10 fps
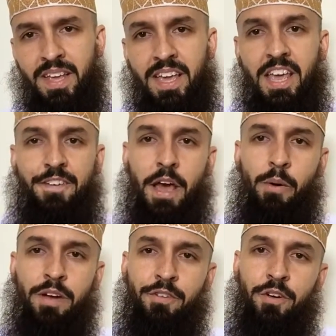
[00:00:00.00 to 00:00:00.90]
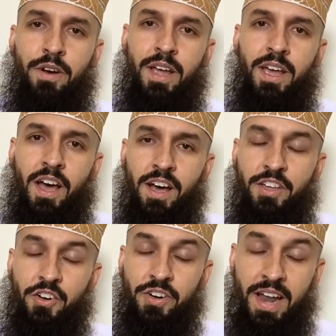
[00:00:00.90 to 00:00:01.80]
If, however,
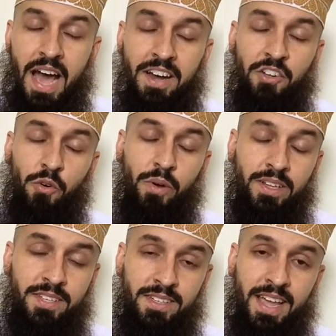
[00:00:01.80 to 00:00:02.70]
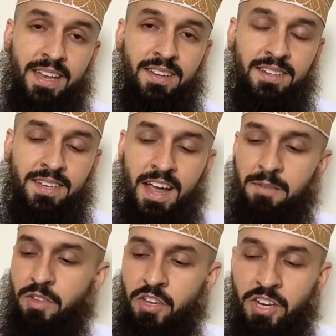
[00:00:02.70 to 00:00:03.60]
you're not going to land in
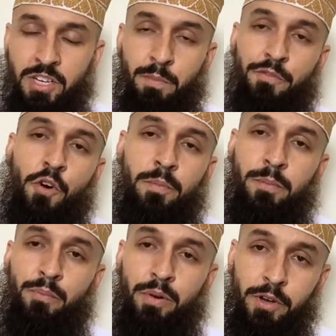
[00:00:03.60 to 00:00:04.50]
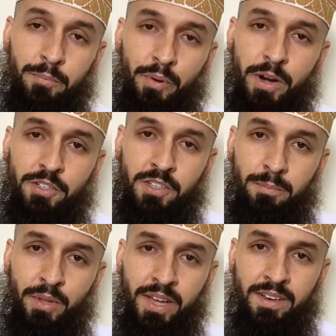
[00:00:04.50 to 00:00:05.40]
time, then you need to perform your prayers on the
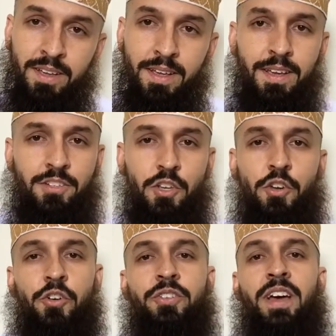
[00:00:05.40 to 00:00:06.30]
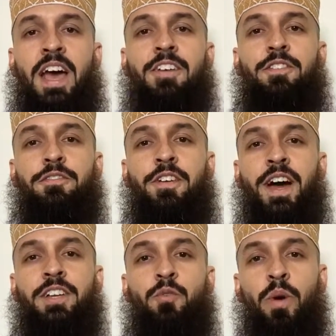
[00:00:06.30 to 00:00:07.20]
plane. So you're going to have to
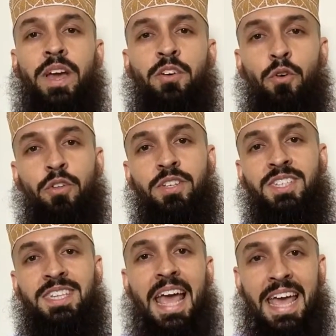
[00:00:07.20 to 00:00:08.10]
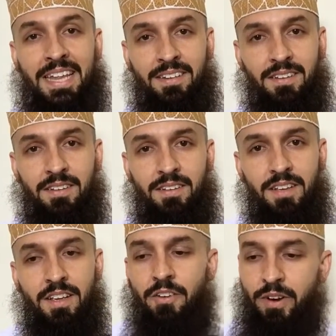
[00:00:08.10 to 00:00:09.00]
find a way in order to stand,
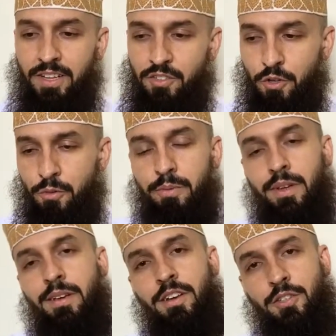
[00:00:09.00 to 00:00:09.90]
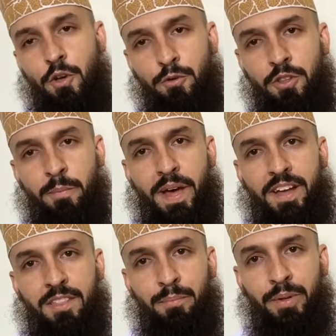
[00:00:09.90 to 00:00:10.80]
right? So you just go to the
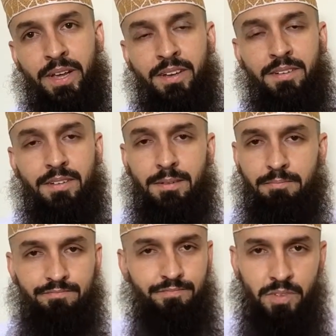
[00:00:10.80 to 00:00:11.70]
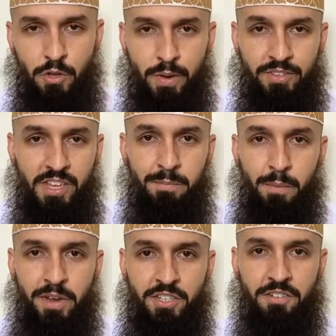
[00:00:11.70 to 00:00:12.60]
back of the plane, you seek
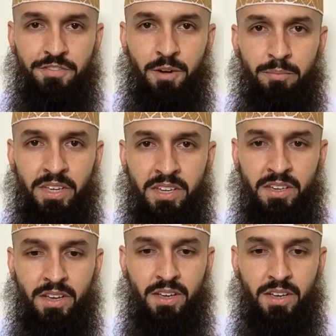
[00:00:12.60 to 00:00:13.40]
permission from the